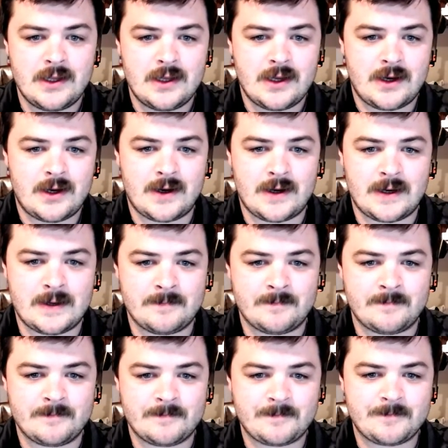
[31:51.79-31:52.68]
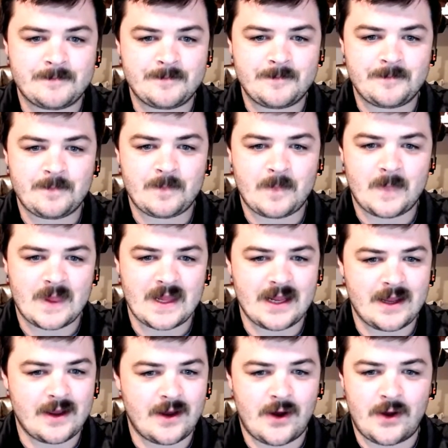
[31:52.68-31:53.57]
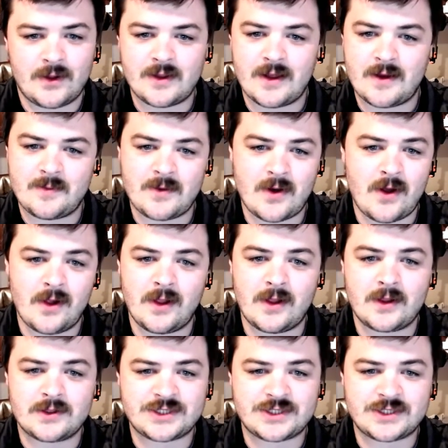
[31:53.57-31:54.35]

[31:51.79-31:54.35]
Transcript: All I'll